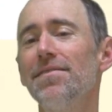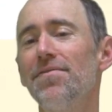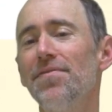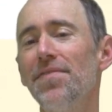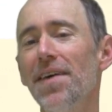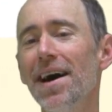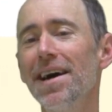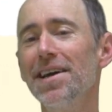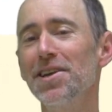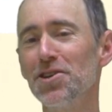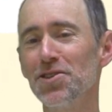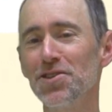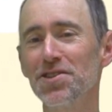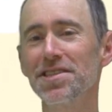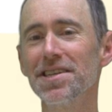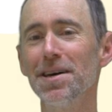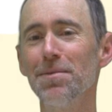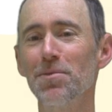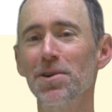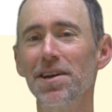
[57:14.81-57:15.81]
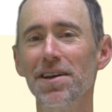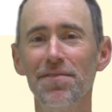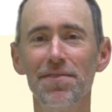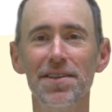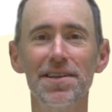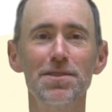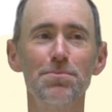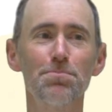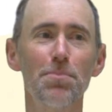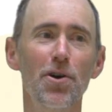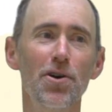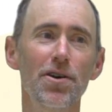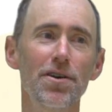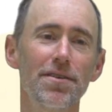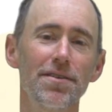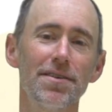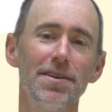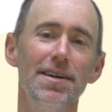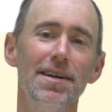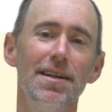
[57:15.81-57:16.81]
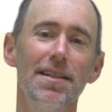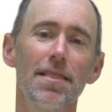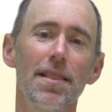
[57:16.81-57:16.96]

final summary of this part,